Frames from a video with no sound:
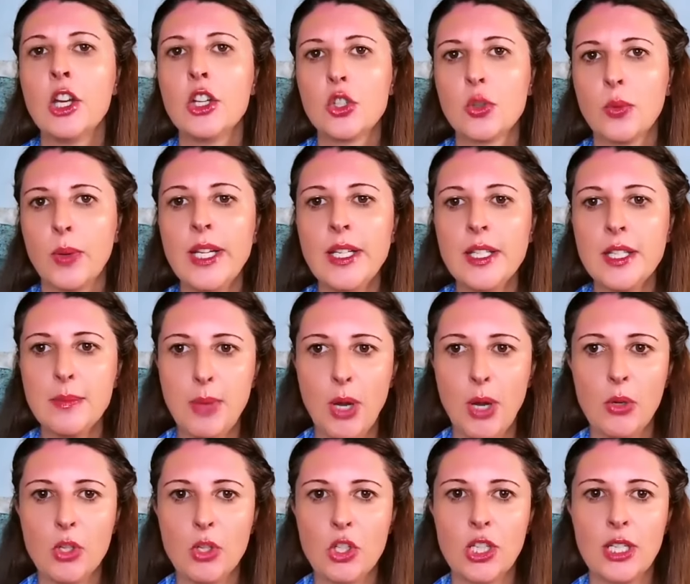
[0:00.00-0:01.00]
drinks a
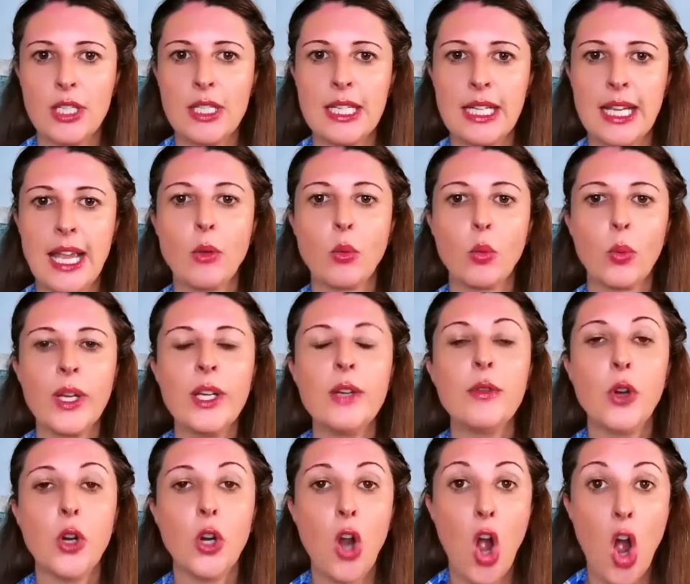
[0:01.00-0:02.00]
potion to get rid of
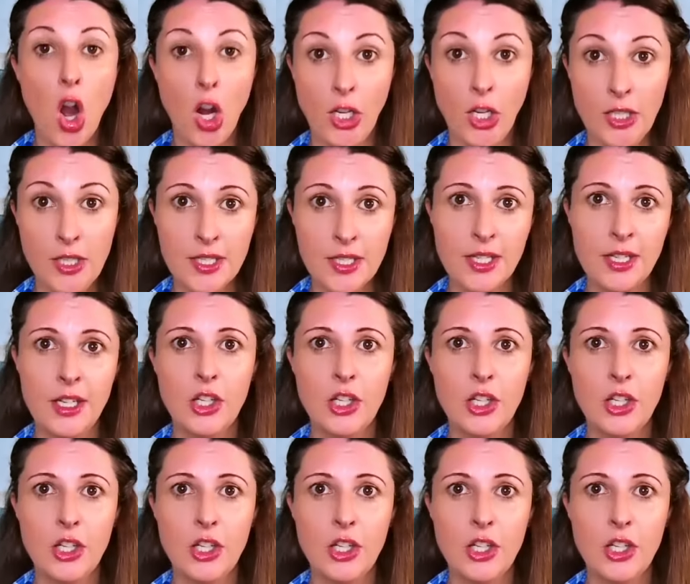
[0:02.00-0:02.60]
her heart,